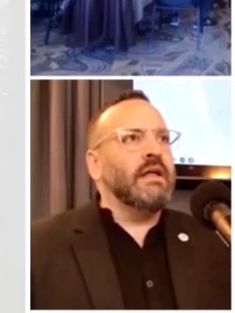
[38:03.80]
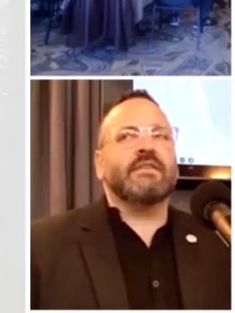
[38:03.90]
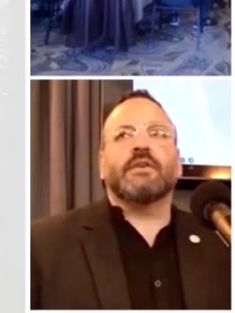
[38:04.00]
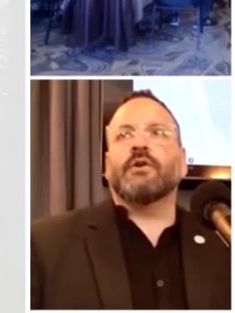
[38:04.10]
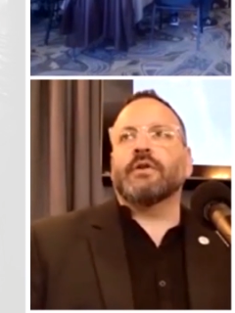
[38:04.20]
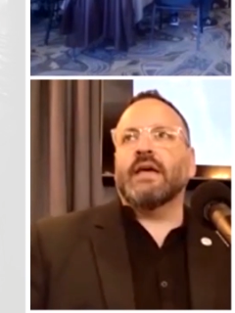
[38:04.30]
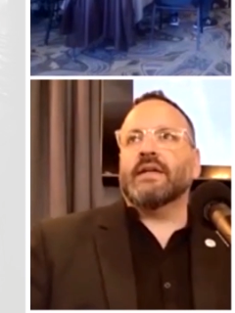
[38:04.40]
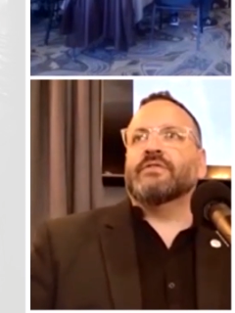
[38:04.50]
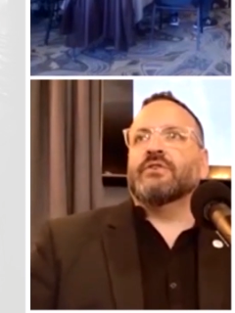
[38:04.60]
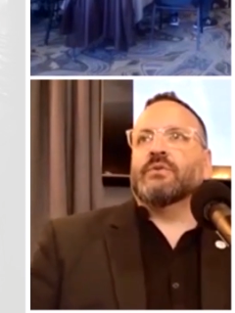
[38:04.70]
Security
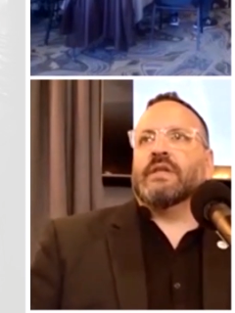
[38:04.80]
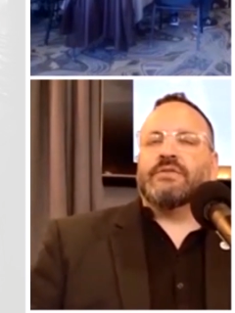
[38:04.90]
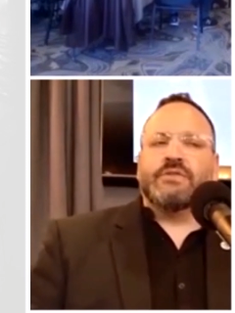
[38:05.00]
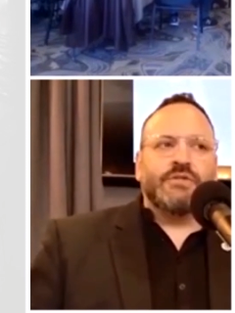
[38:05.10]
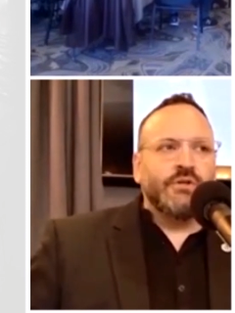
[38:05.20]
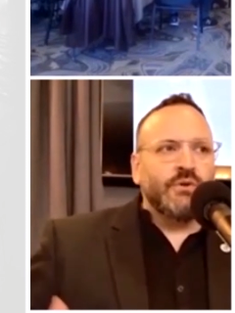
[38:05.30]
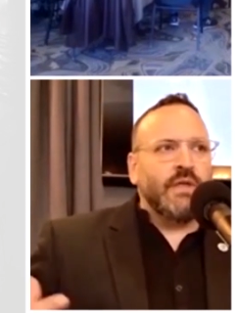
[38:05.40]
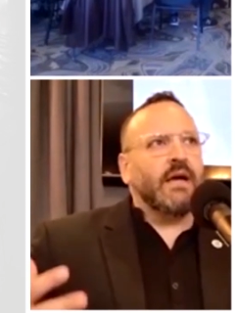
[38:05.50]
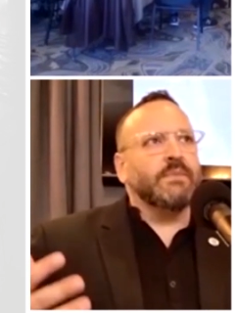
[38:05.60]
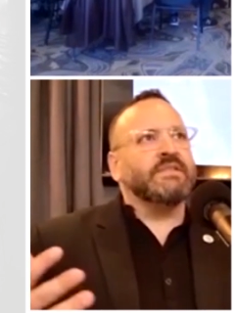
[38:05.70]
Act of 2002
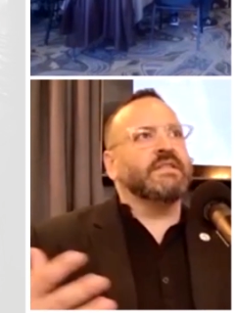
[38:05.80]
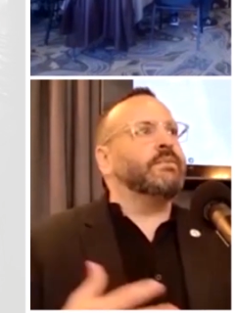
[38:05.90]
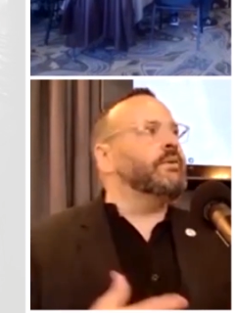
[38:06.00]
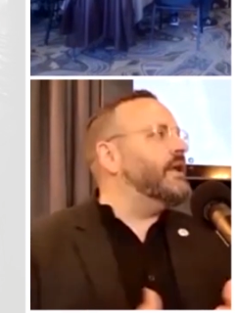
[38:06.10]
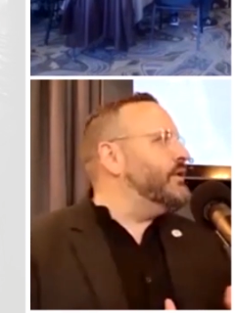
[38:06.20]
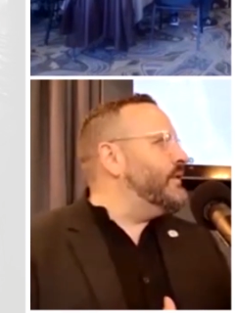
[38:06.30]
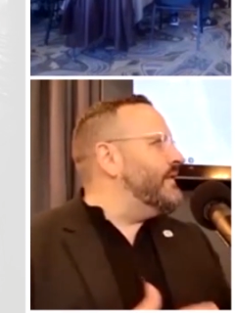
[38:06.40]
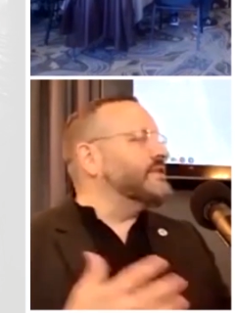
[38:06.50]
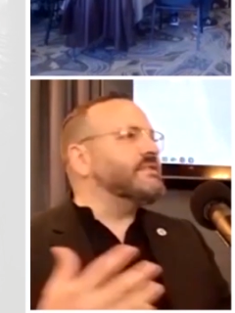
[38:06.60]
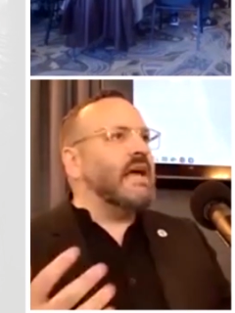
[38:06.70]
that comes into play. You
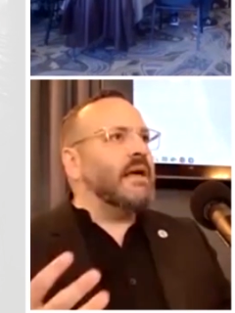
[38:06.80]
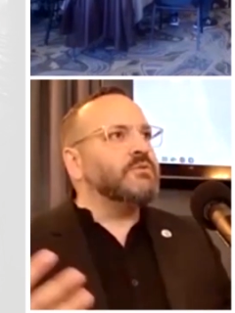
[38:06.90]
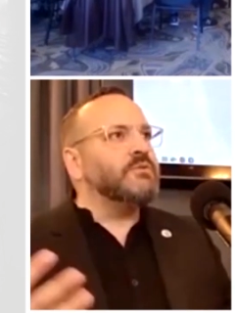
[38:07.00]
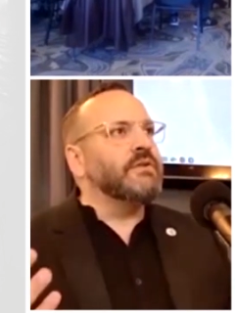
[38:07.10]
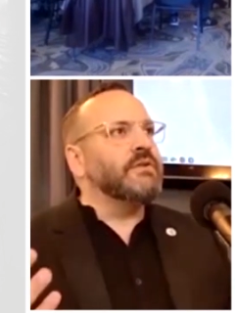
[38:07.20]
have the establishment of